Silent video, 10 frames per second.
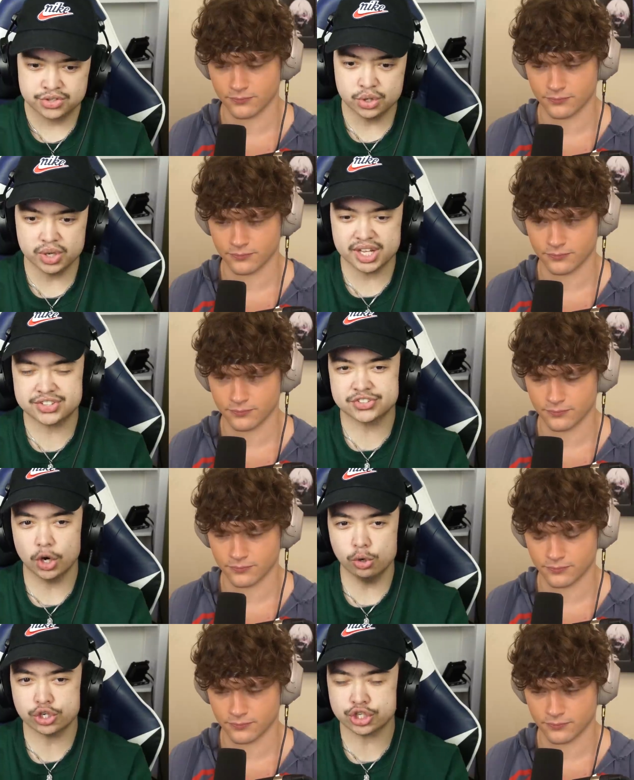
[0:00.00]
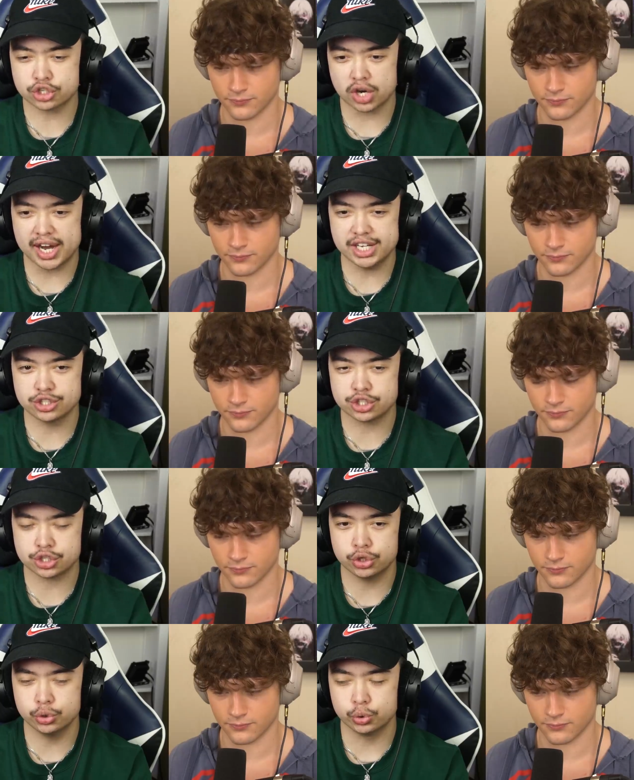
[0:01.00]
Speaker 1: Dude, it's so
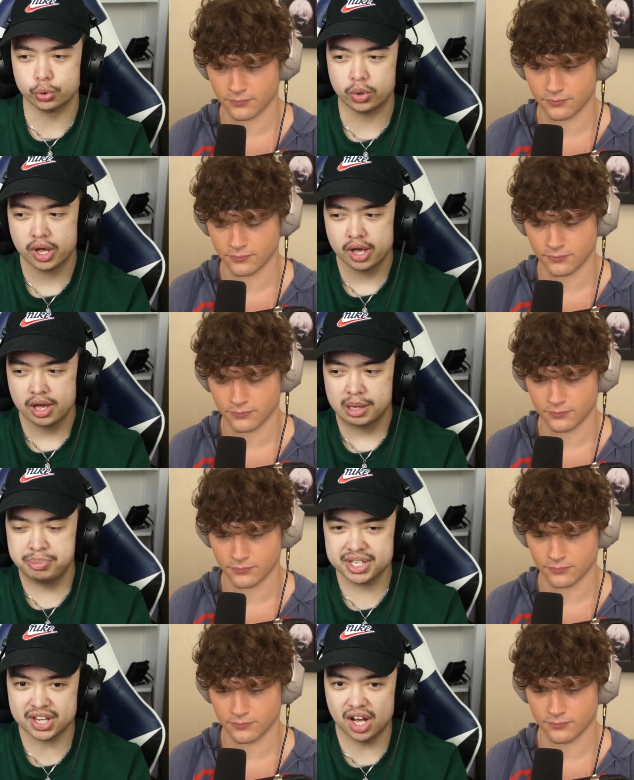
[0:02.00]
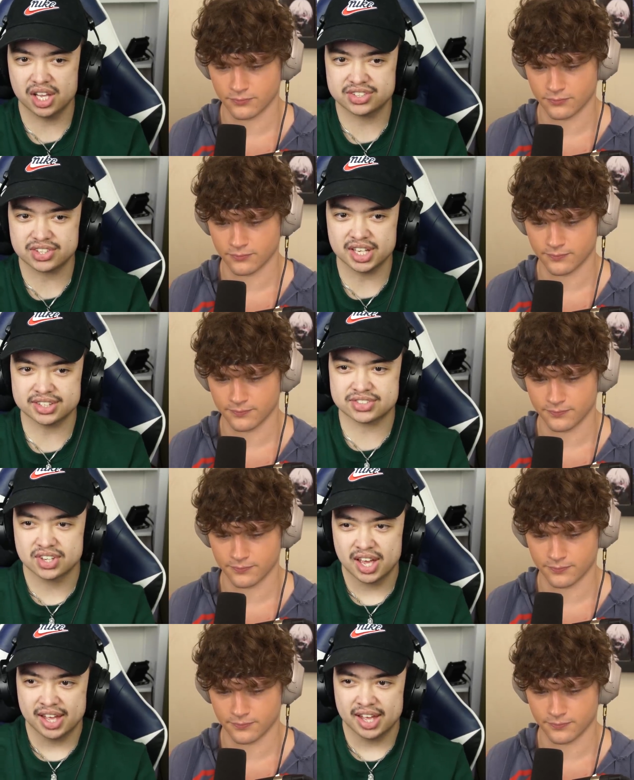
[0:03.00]
strange too. Because it's...